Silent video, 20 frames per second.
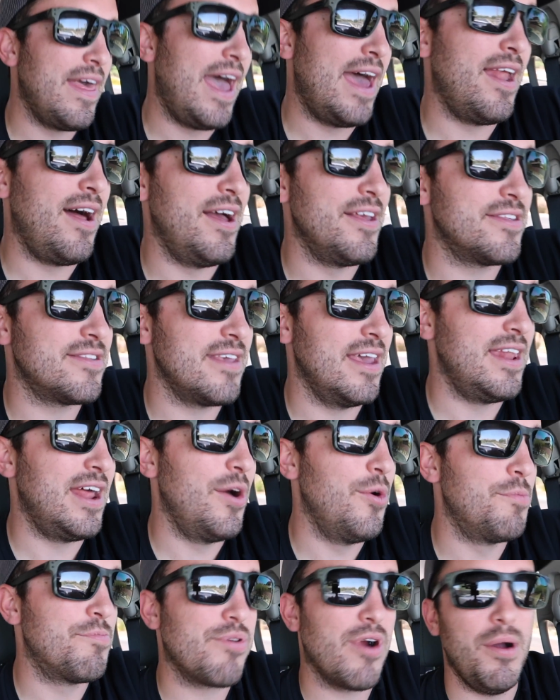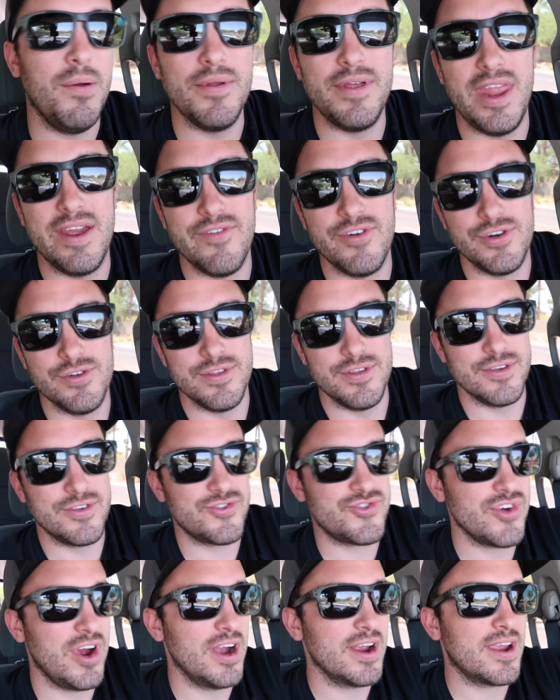that I said I would probably never do
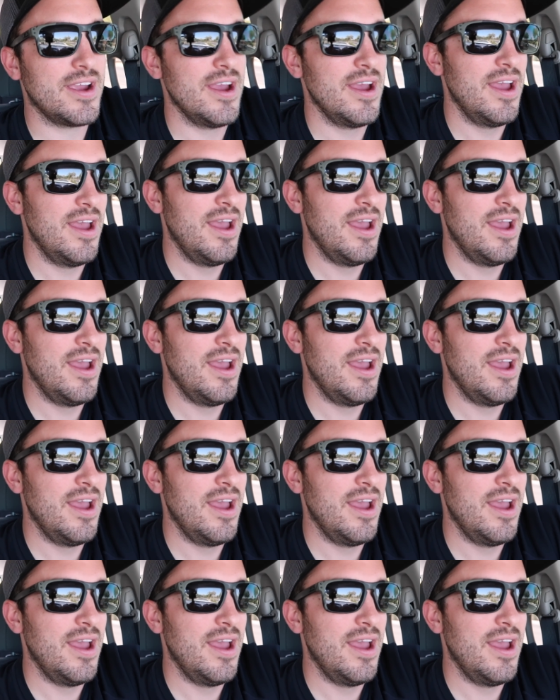this truck